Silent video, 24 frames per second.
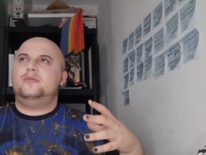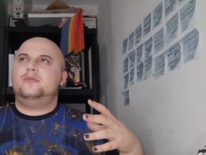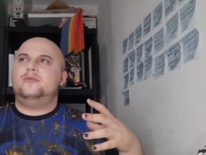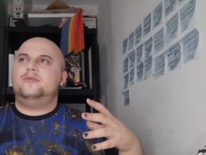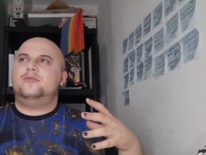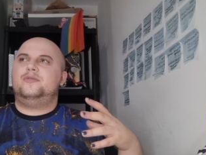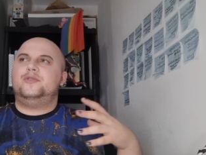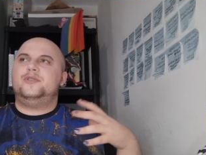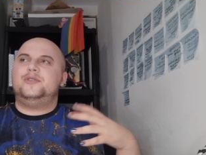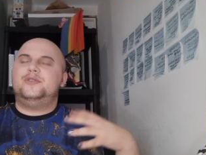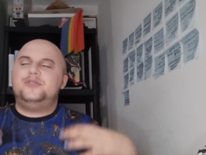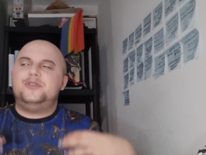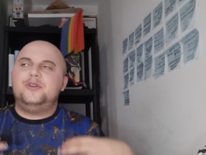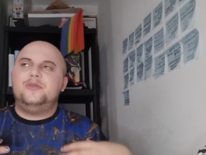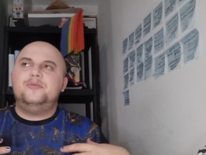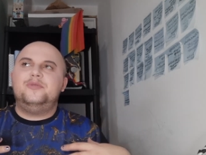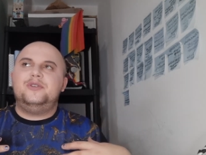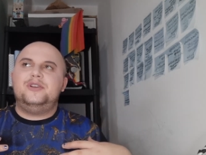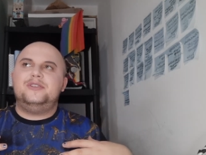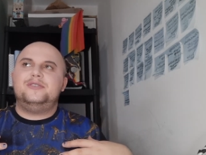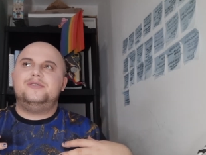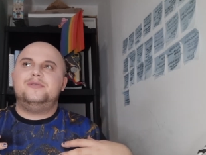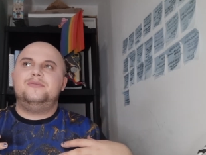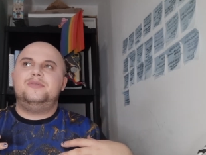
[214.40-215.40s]
for some
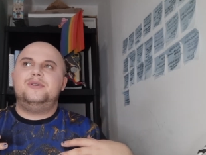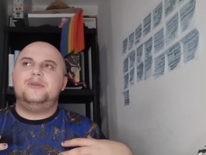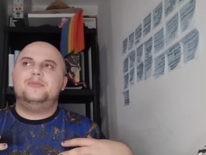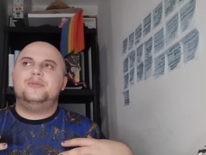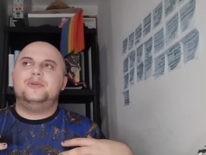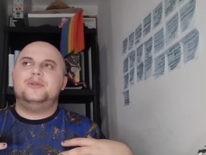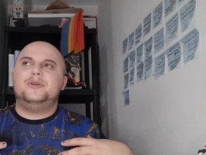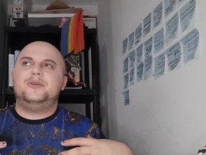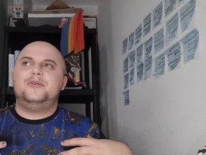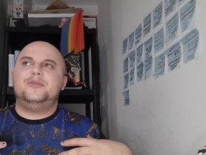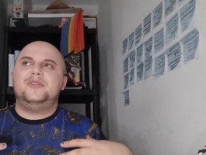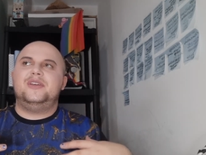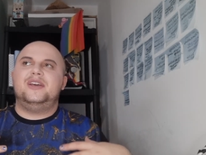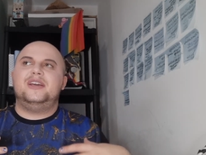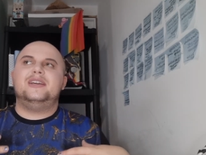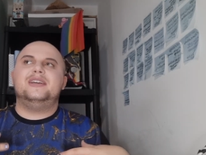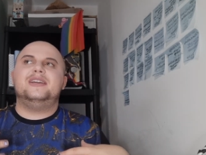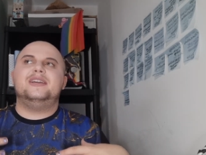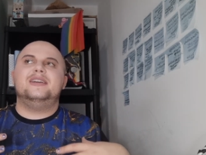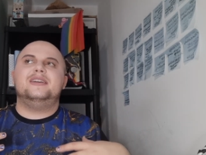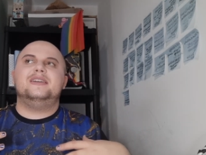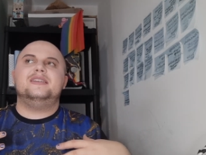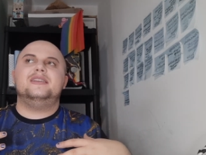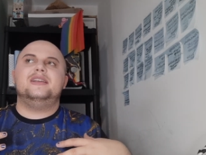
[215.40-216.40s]
reason, people are
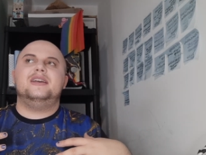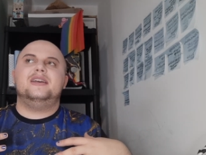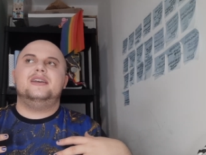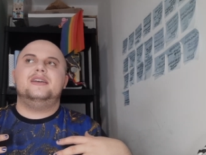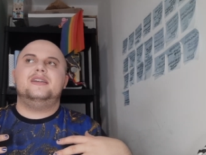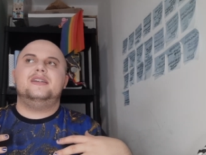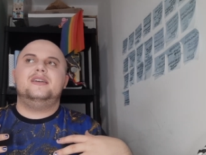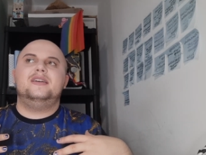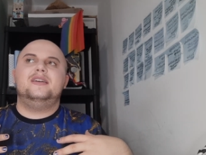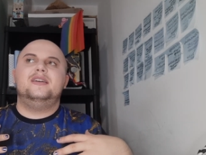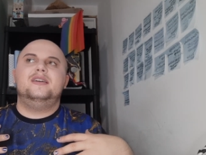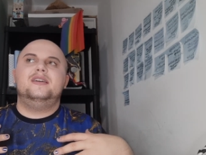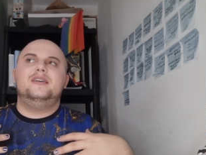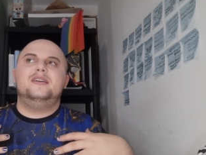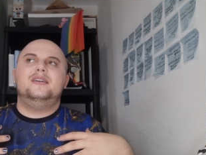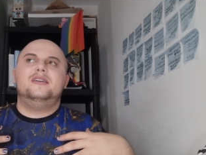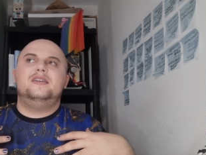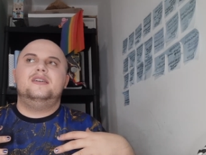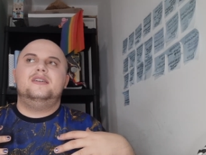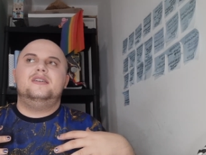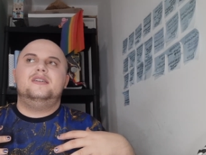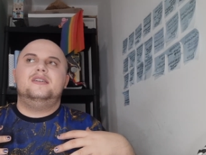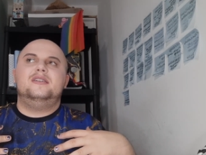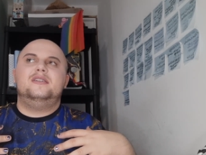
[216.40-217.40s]
thinking that
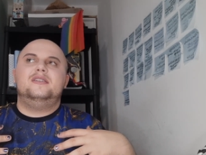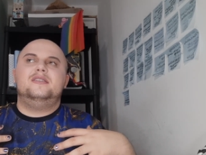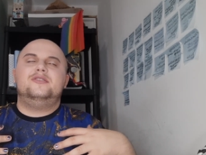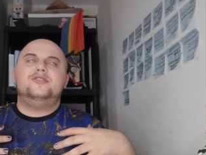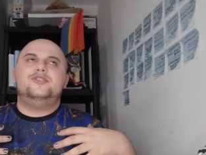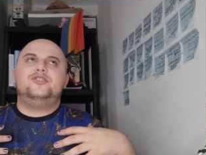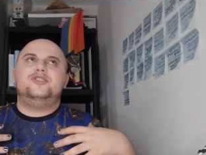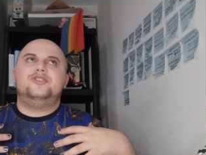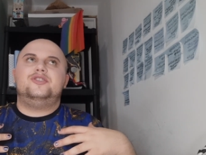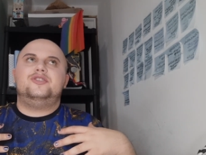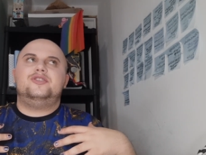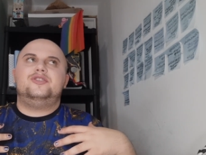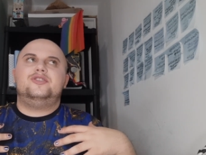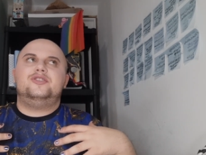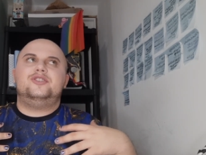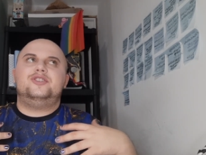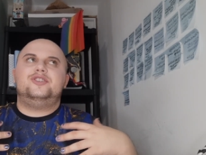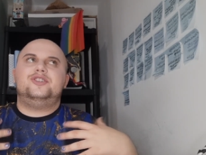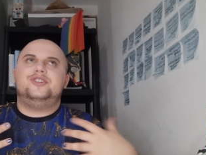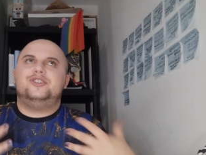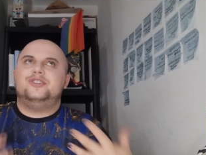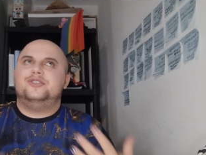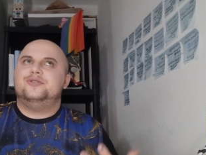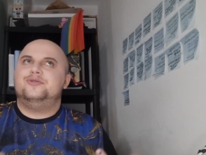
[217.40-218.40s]

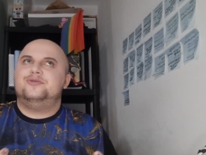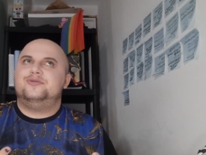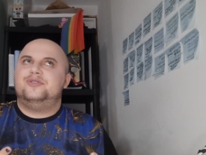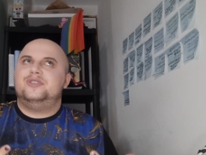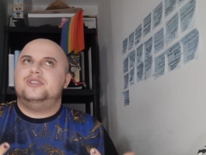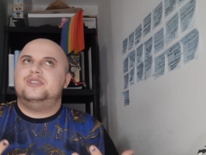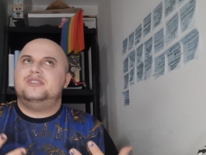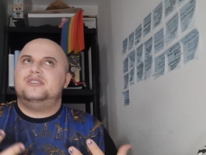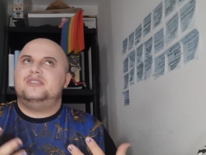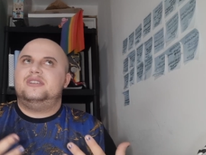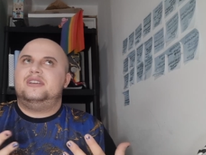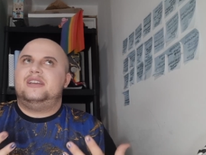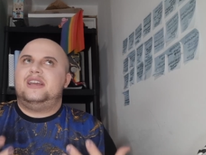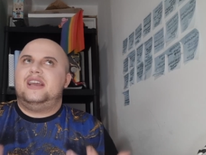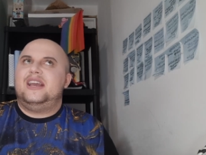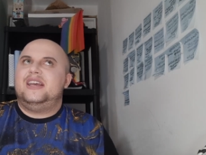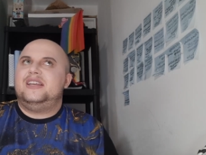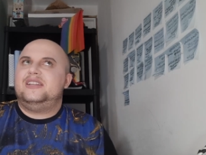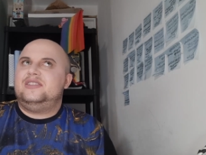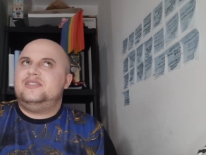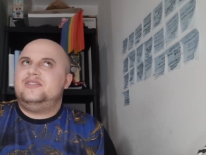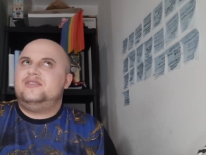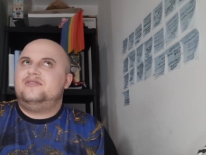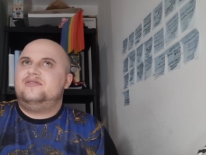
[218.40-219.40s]
children
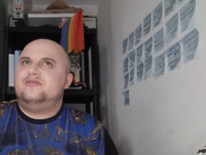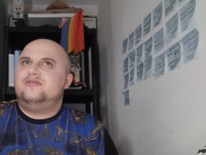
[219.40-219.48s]
get